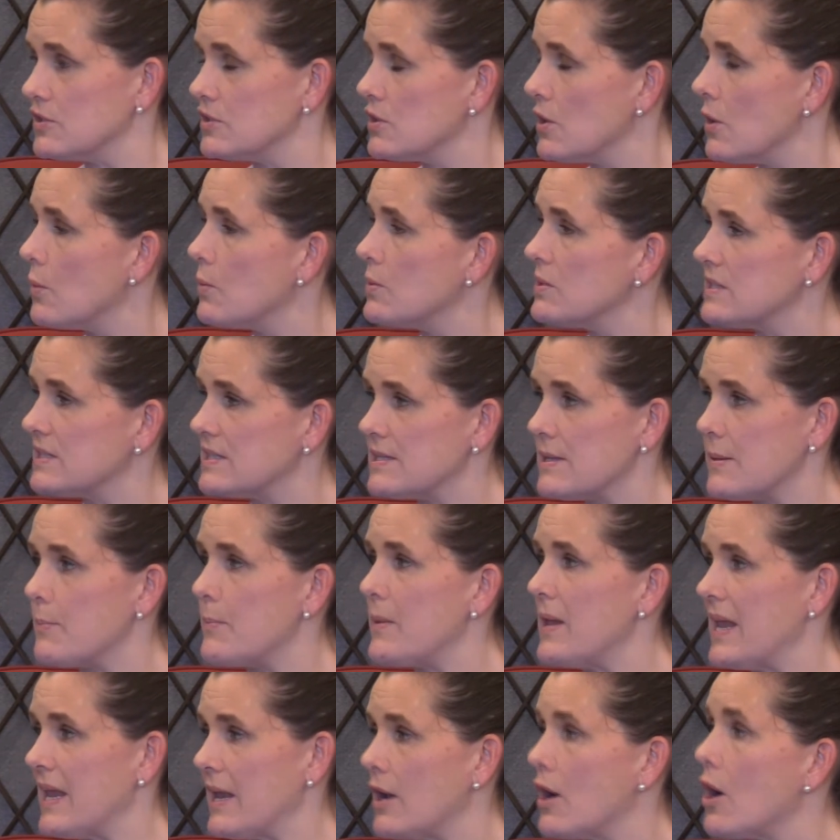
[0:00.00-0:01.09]
So it wasn't the
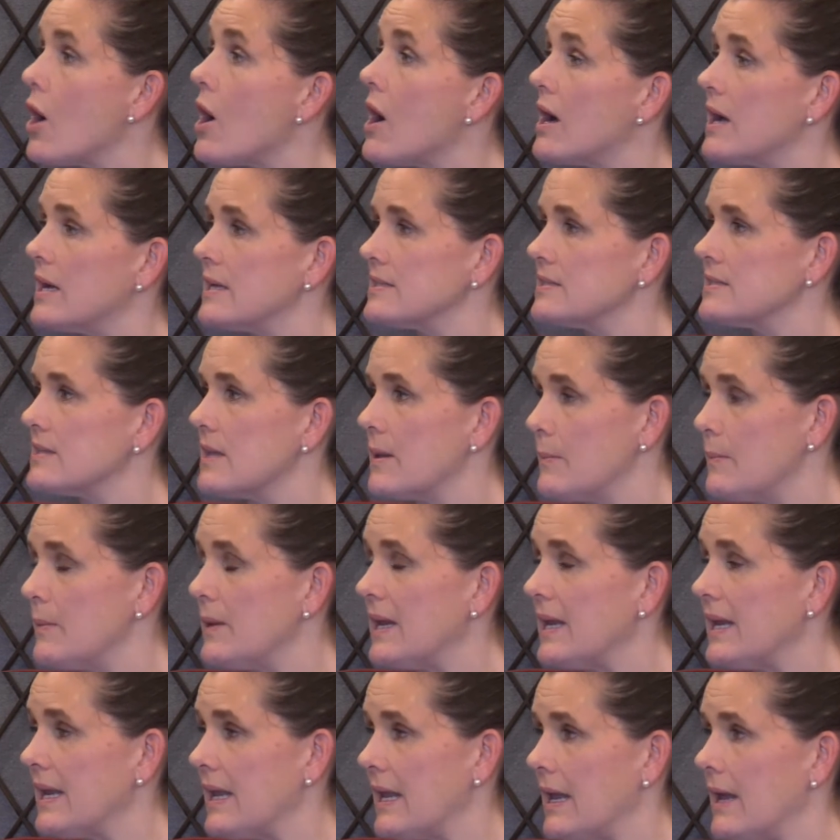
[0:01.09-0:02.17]
main cause
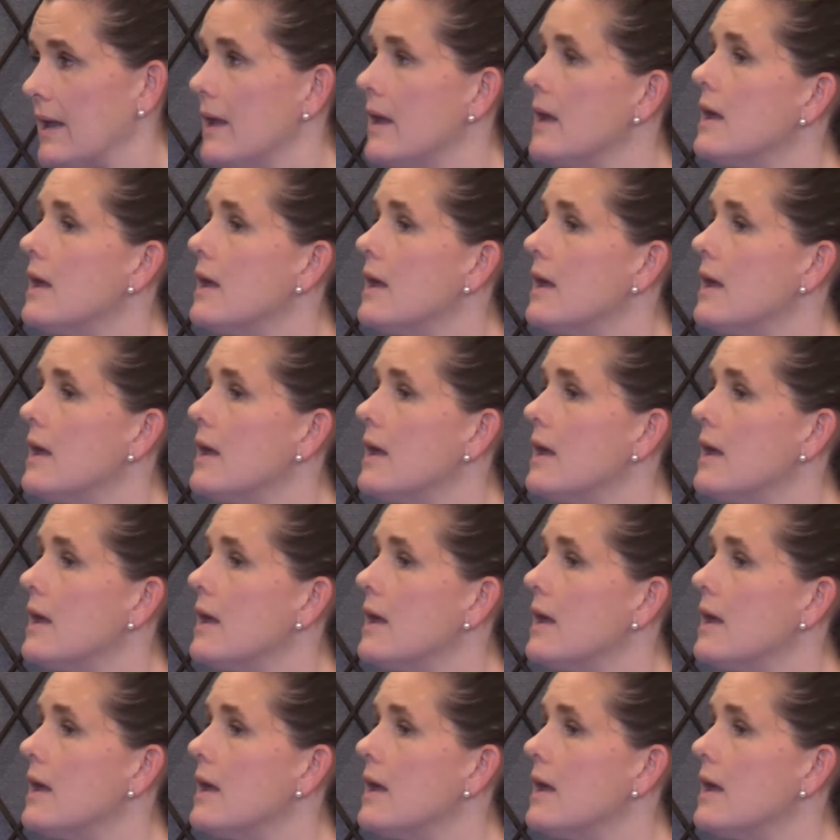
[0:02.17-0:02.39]
immediate.